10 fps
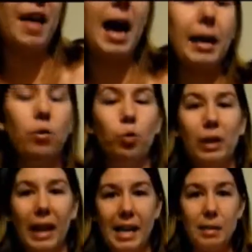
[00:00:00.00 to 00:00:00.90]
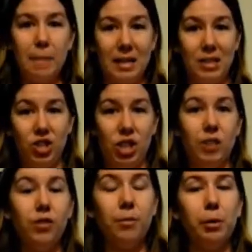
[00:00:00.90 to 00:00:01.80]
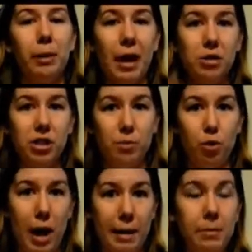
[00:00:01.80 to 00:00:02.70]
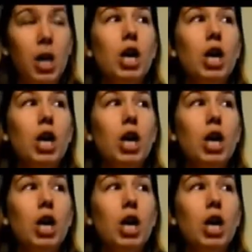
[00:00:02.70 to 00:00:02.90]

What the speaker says: that relays messages from your bladder to the brain.